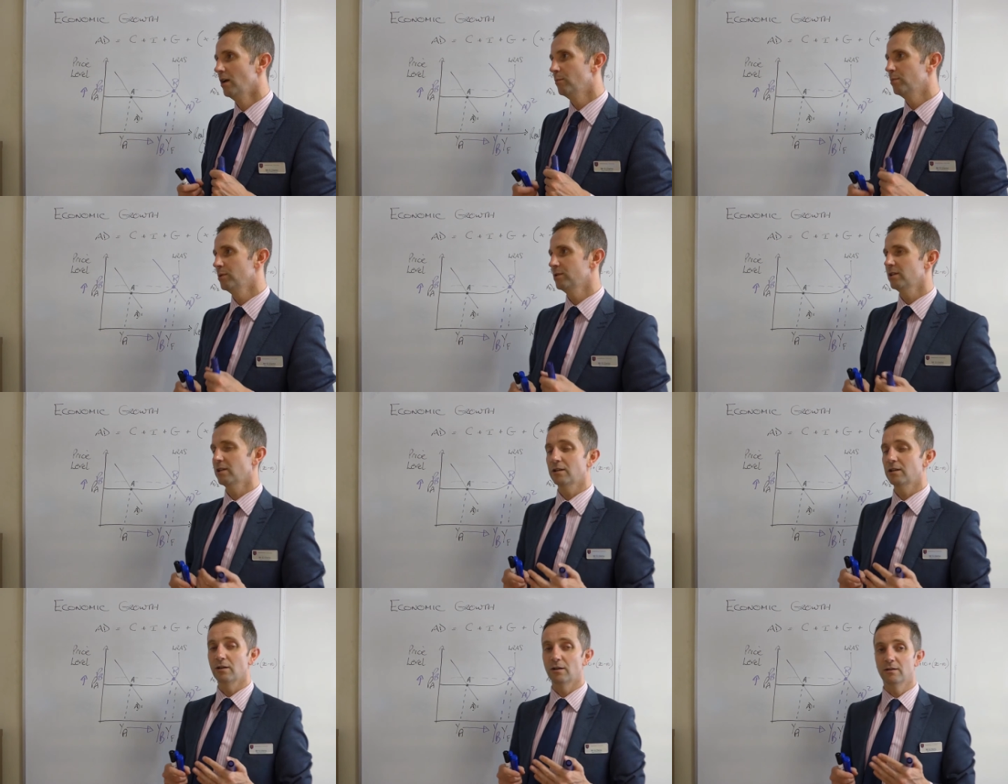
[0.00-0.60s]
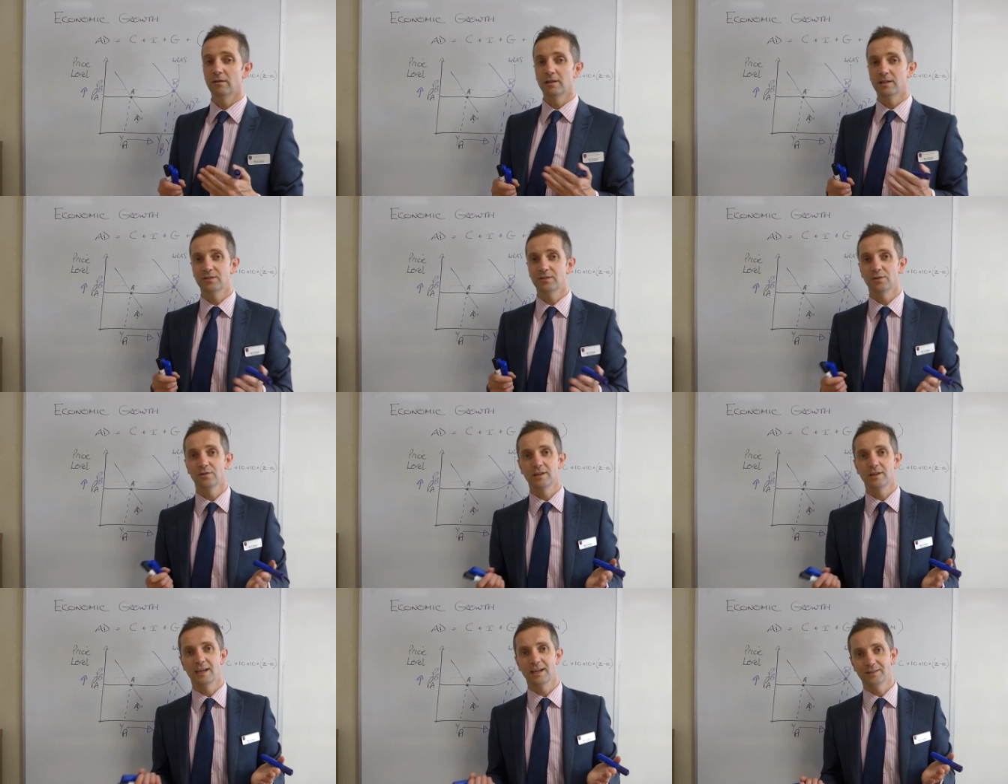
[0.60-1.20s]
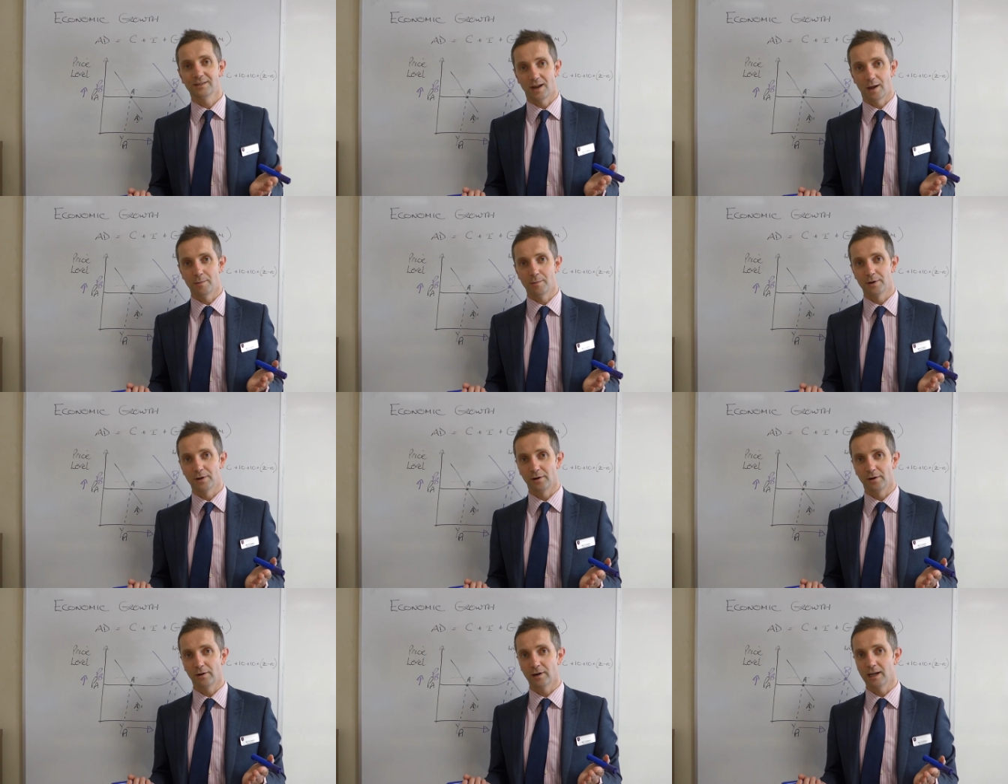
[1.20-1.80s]
particularly to the
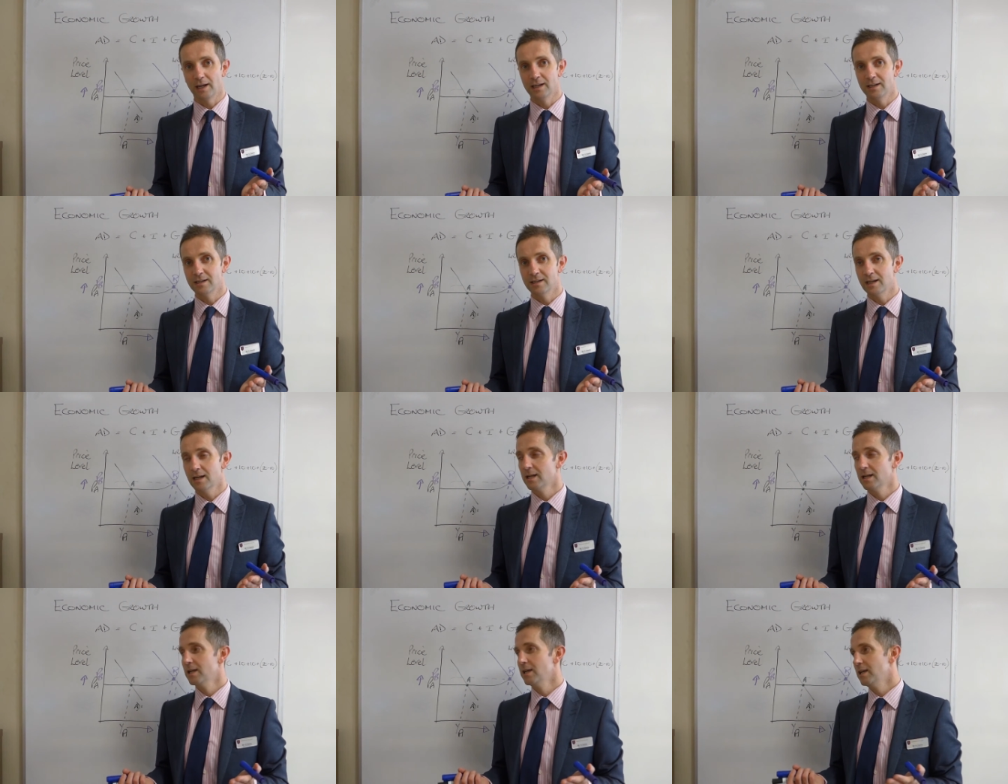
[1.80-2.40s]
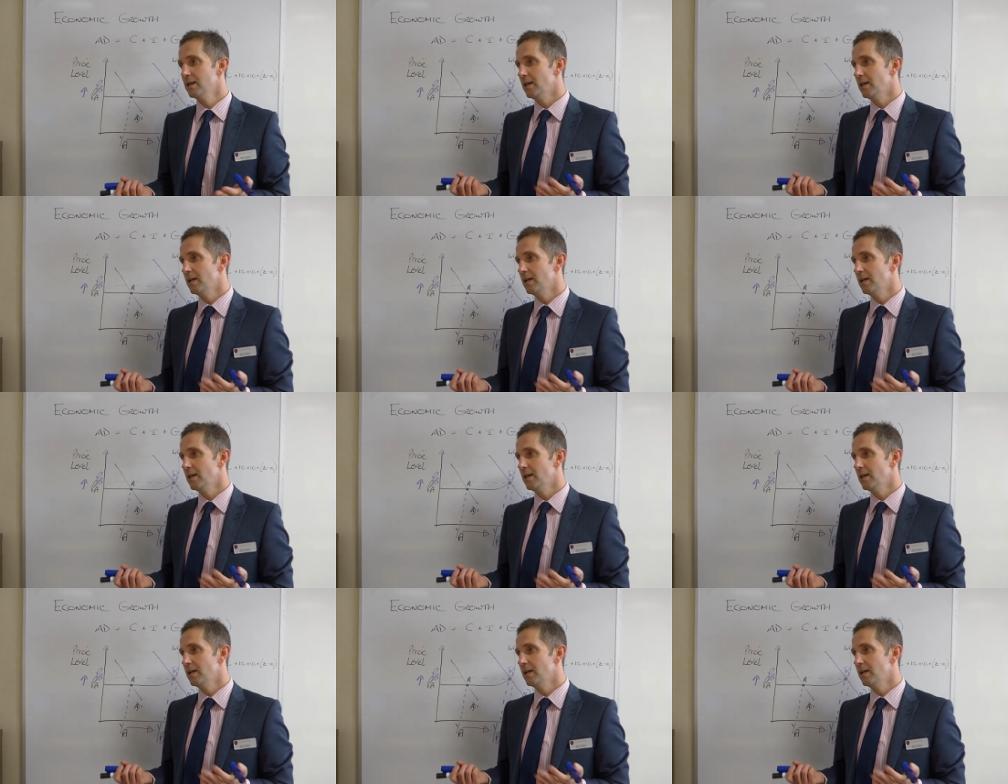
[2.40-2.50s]
examiner in